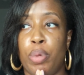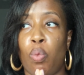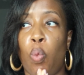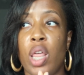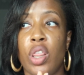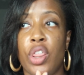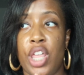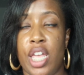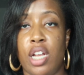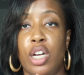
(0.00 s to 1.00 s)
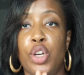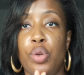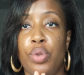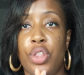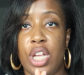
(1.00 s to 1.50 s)
But one thing, a
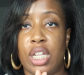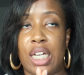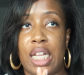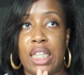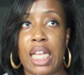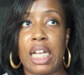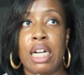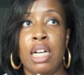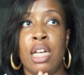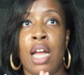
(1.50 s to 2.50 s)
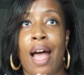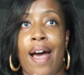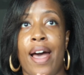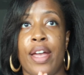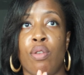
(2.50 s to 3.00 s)
new thing that I think
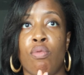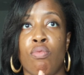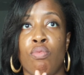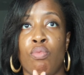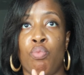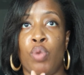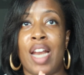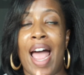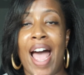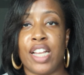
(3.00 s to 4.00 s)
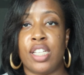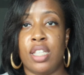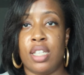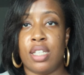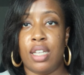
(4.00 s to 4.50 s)
I would add
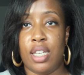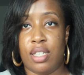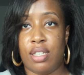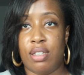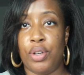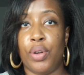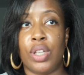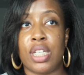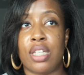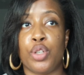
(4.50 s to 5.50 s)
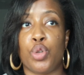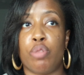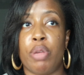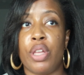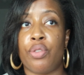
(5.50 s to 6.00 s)
to this list, this list
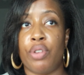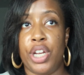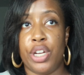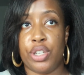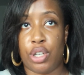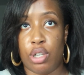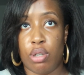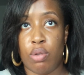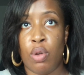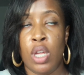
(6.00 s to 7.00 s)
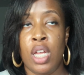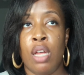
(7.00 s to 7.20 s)
was made 3 years ago.